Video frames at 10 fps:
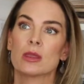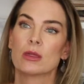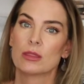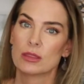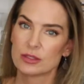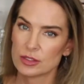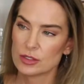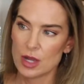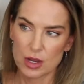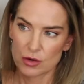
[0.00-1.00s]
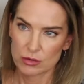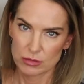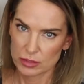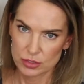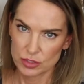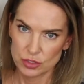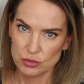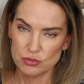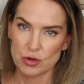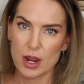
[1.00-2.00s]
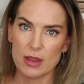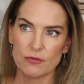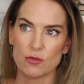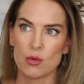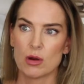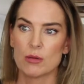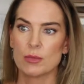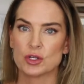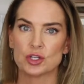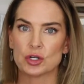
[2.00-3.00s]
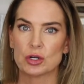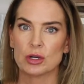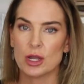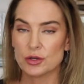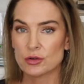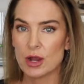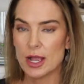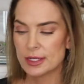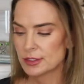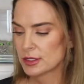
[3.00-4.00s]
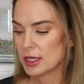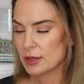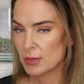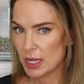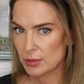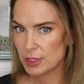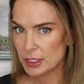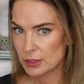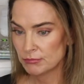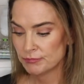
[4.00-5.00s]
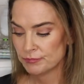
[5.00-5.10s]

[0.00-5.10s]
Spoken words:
This is too dry for mature under eyes, in my opinion.